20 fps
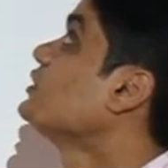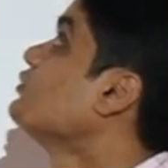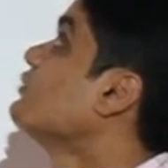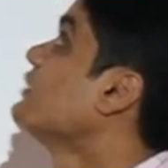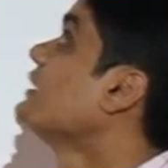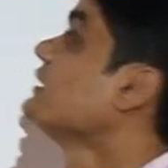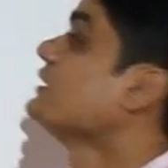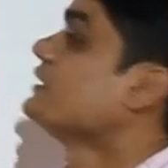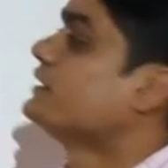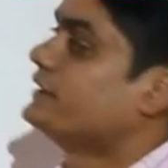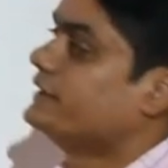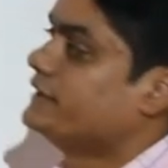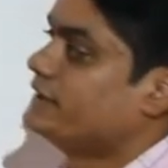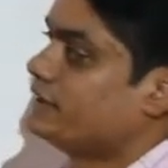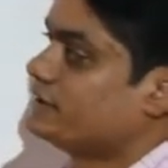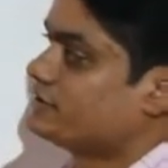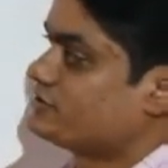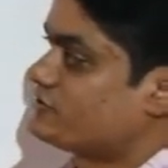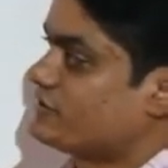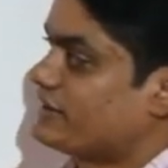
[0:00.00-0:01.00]
during
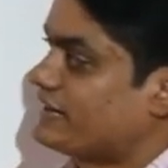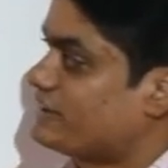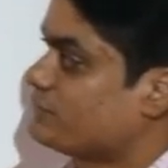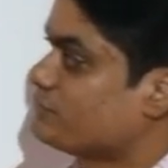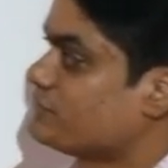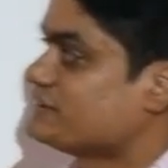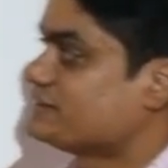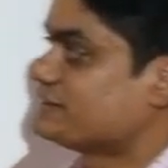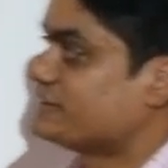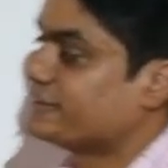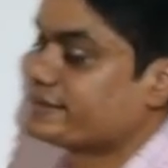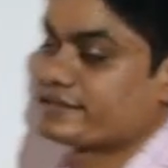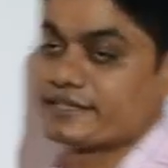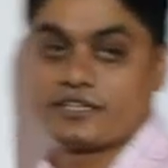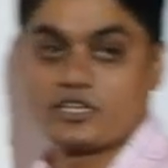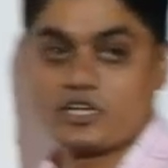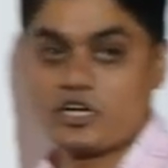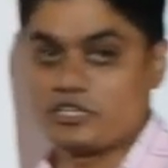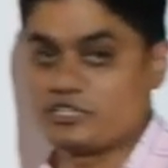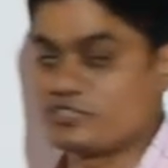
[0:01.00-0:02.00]
a randomly
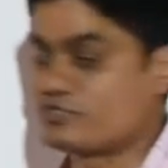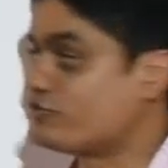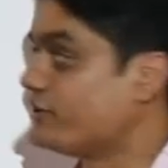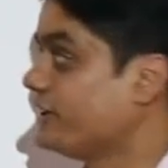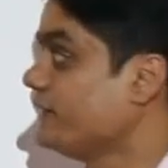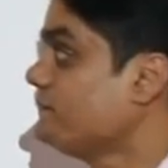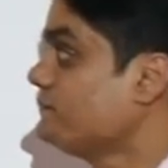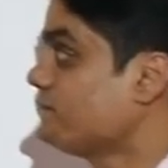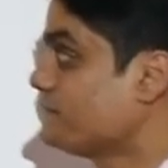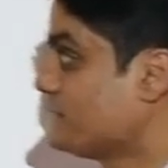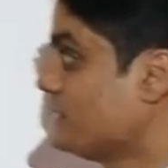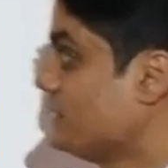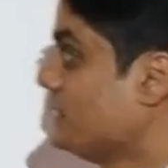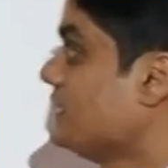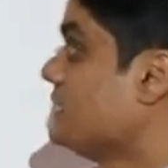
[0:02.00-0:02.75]
selected college day,